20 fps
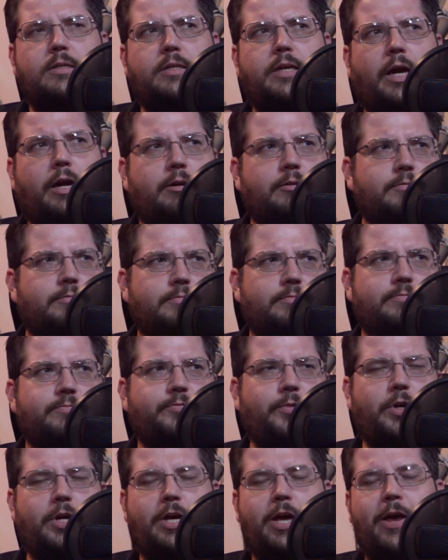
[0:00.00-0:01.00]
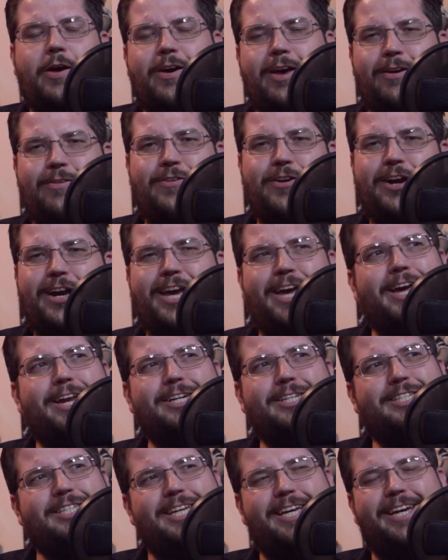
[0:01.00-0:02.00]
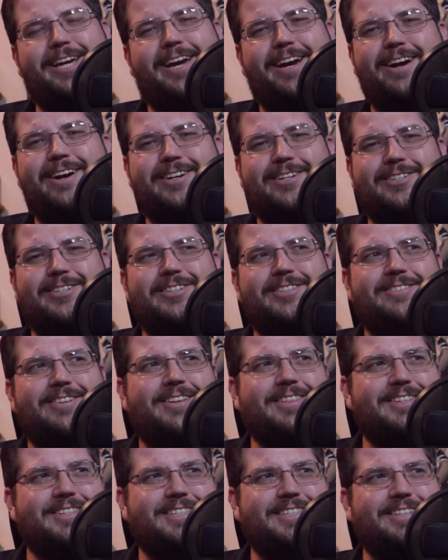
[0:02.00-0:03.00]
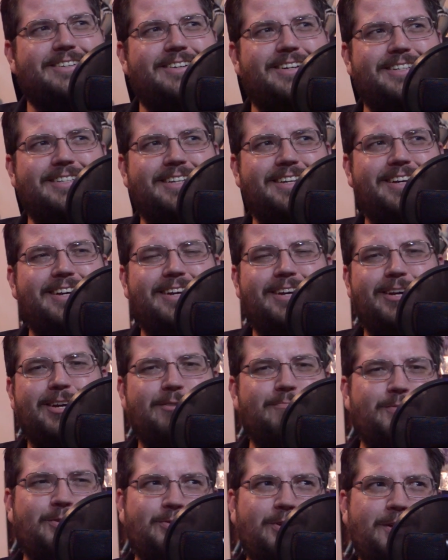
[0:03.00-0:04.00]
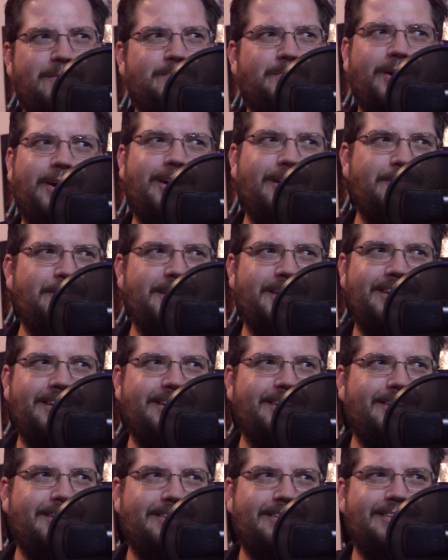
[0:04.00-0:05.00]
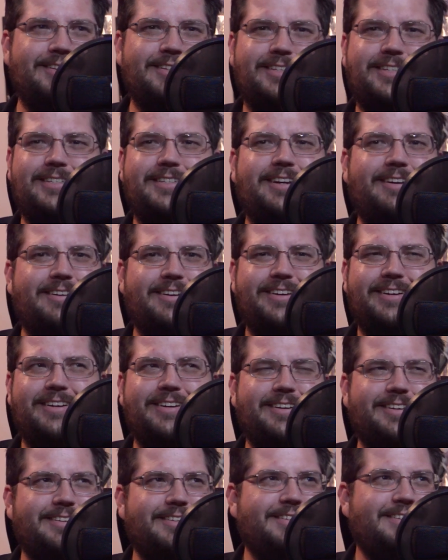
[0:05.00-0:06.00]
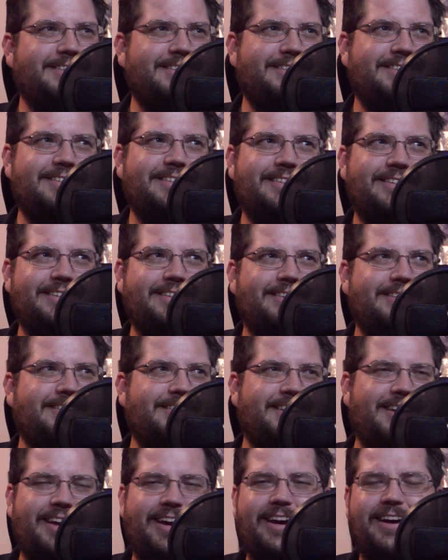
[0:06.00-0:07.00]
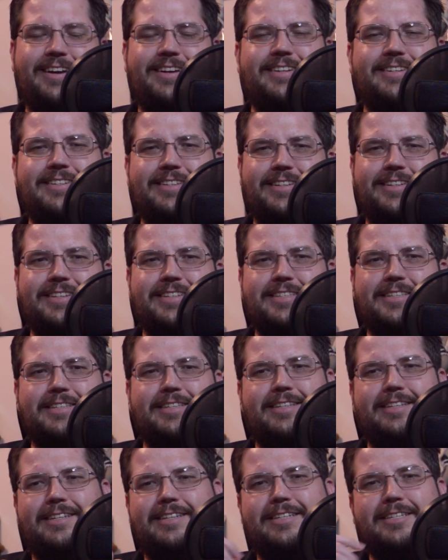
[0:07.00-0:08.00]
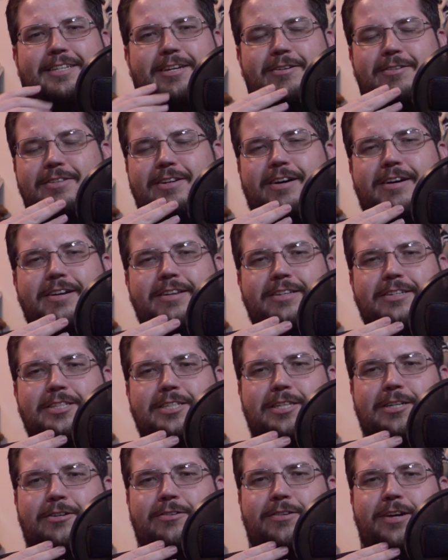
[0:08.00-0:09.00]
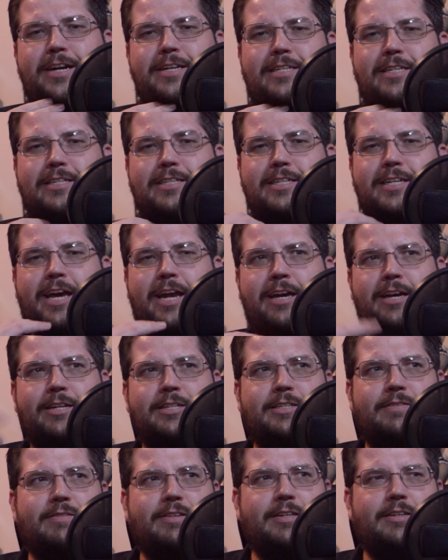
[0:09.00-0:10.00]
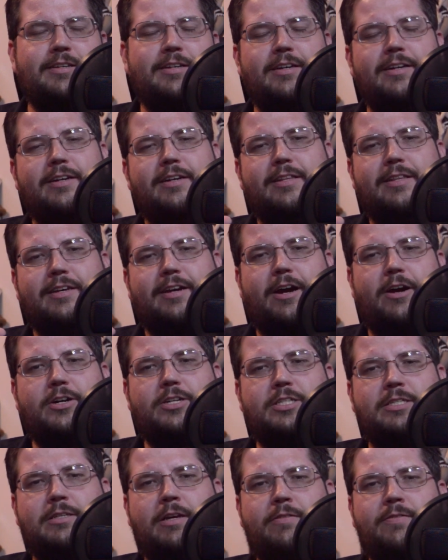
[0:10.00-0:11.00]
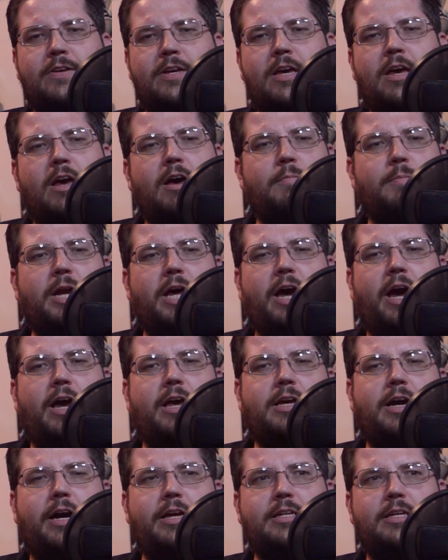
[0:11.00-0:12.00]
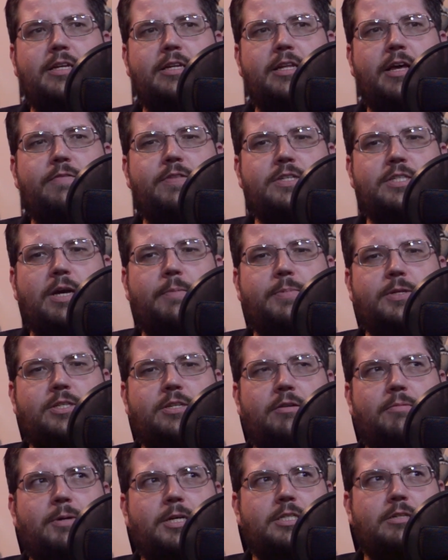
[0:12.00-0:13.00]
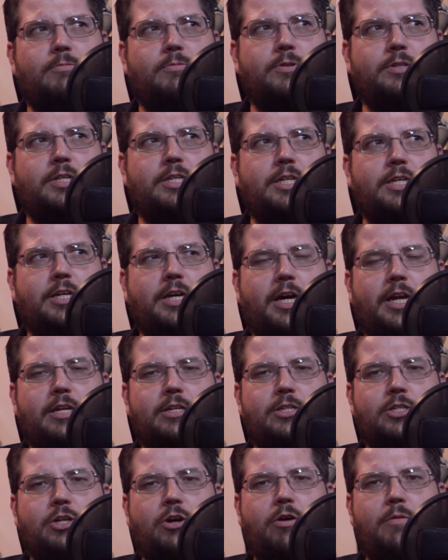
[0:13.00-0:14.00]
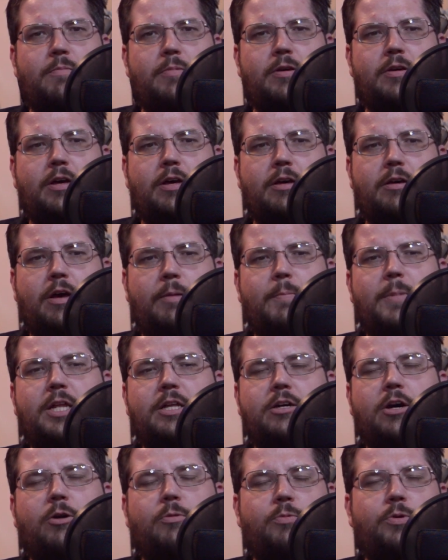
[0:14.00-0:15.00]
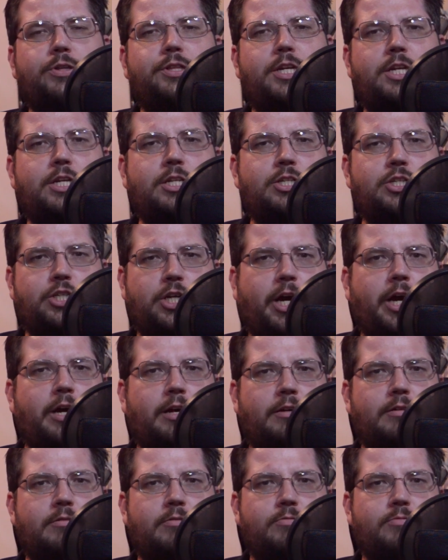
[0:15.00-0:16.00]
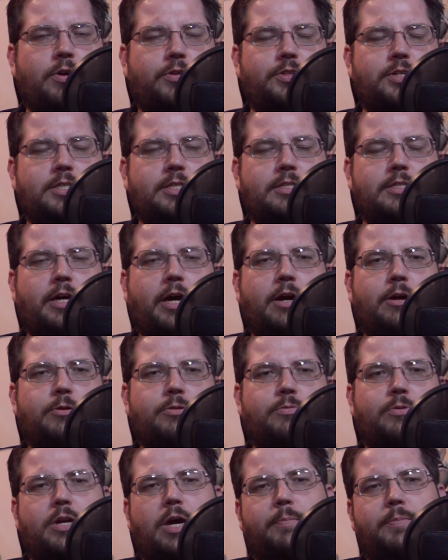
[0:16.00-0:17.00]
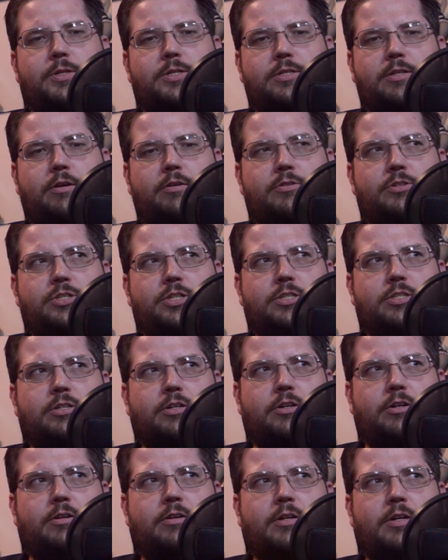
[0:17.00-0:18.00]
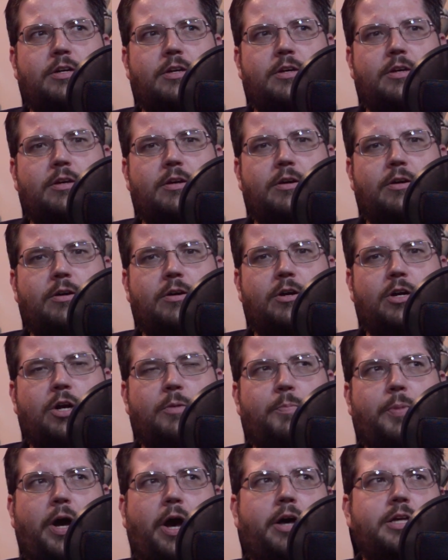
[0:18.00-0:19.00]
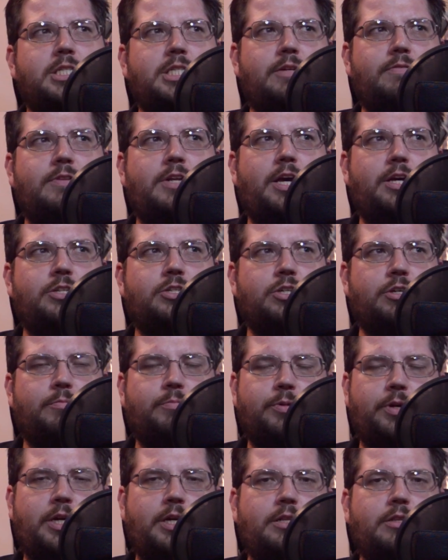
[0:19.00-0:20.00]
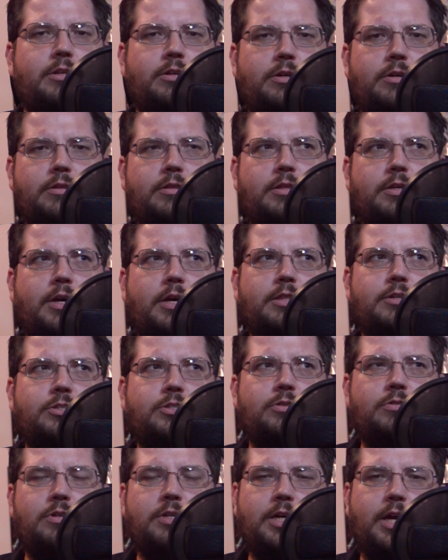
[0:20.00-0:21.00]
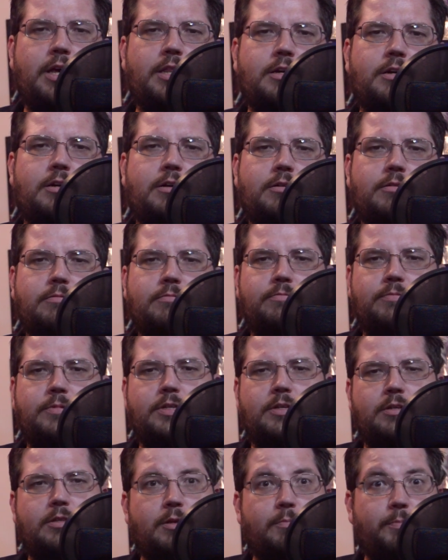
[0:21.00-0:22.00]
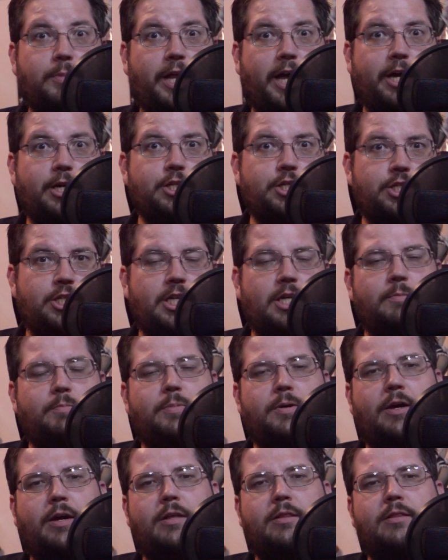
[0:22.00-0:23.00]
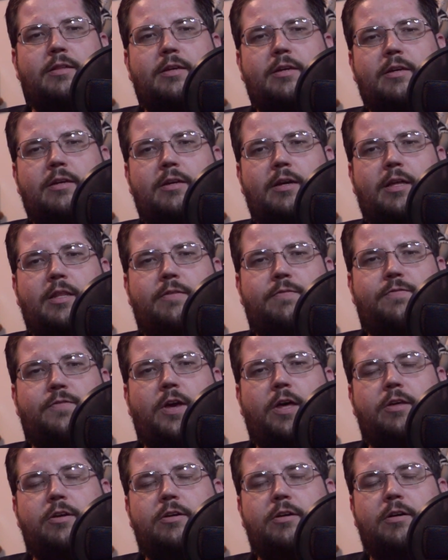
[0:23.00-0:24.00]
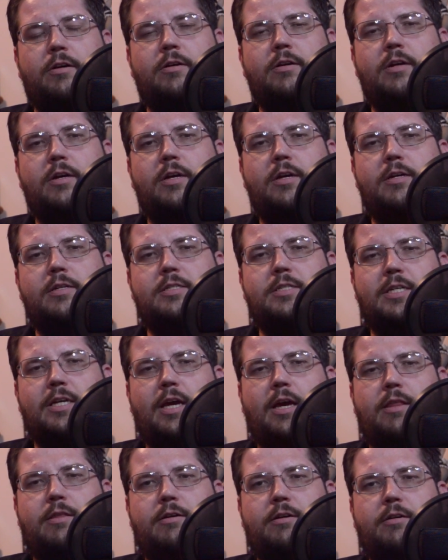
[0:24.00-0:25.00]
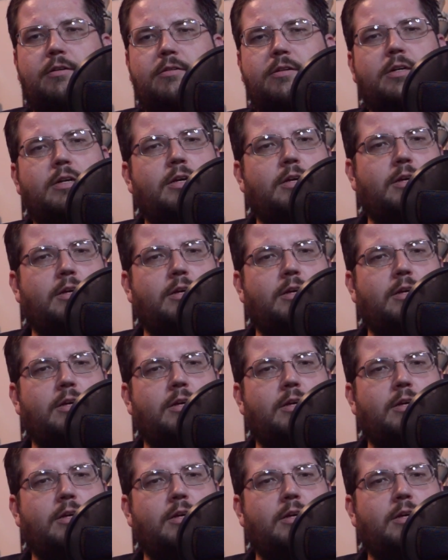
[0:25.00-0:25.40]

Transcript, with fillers: yeah, very very interesting characters throughout this series between Barbie, Sarah. Yeah, it just the list the list goes on, and just the crazy shenanigans of the the characters themselves. But I I, I did love this episode because it really did kind of show uh, Emilico really did shine throughout these entire three episodes. Just her her positive nature, bringing the the other two together, the the black sheep and the and the failure together,